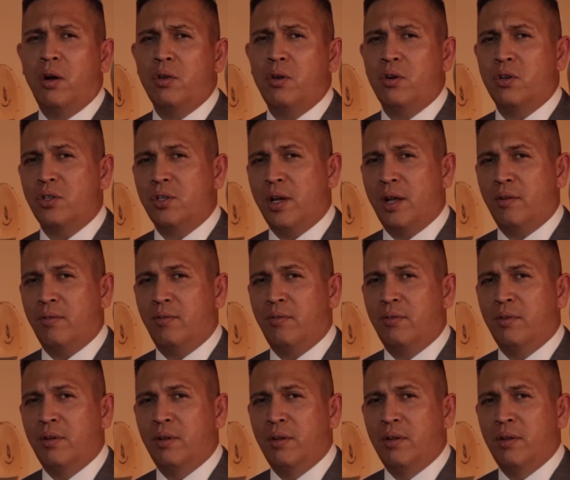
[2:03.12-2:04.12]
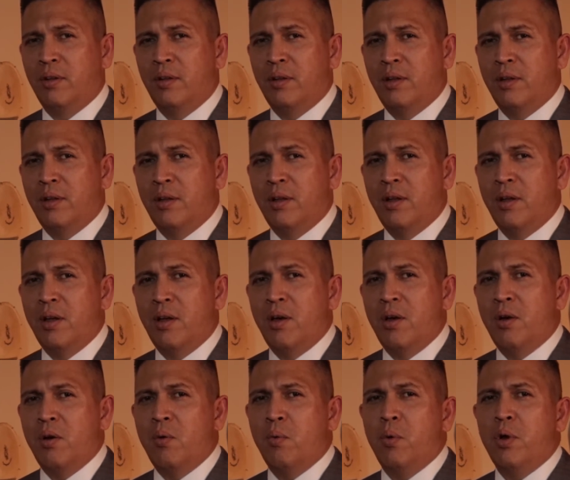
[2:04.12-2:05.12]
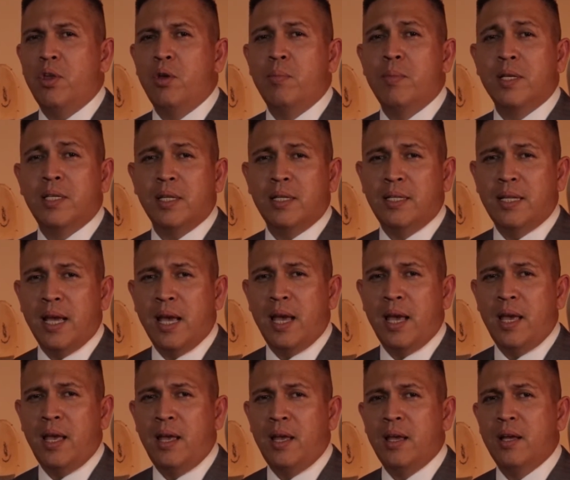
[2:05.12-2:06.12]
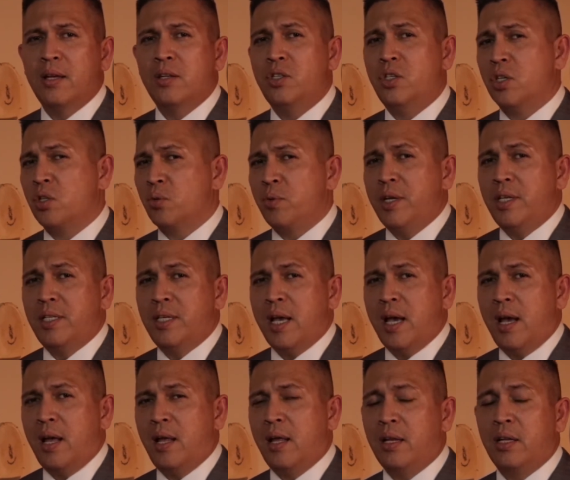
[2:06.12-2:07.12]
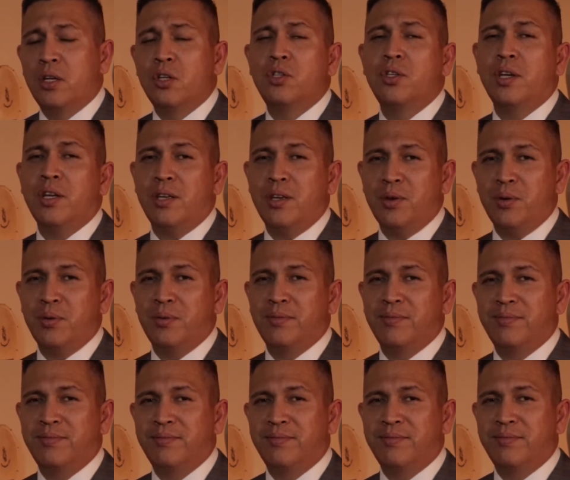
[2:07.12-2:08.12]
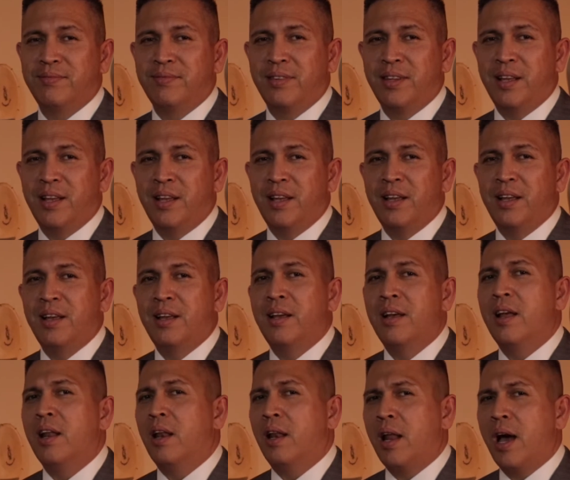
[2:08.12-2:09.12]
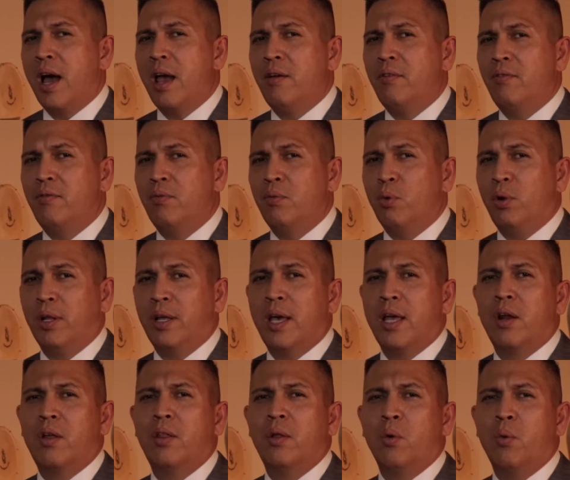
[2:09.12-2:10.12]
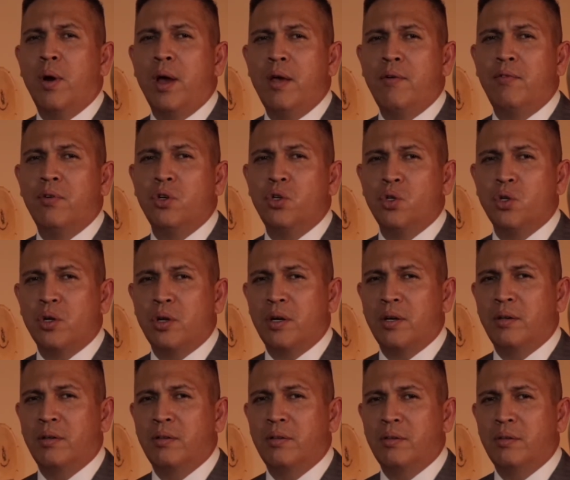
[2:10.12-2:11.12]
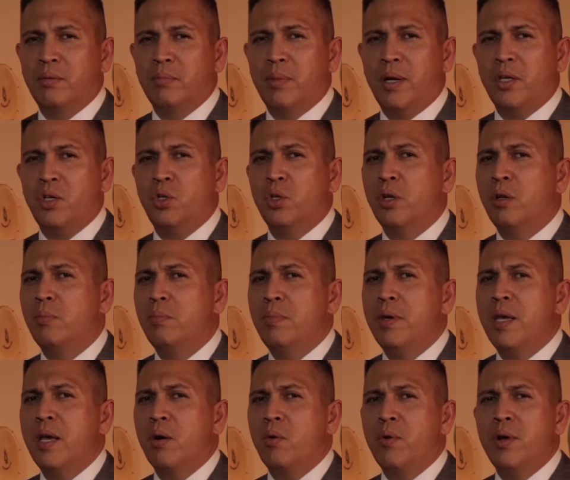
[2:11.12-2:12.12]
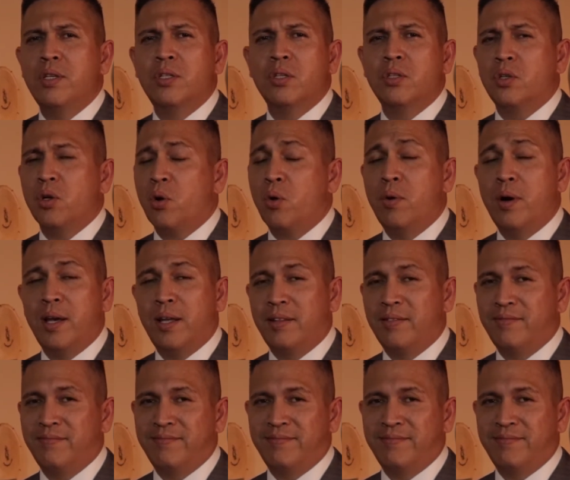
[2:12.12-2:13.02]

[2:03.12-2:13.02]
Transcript: on yourself. When you miss a day, just reset and continue. Life will get underway for sure, but it shouldn't be a reason to quit.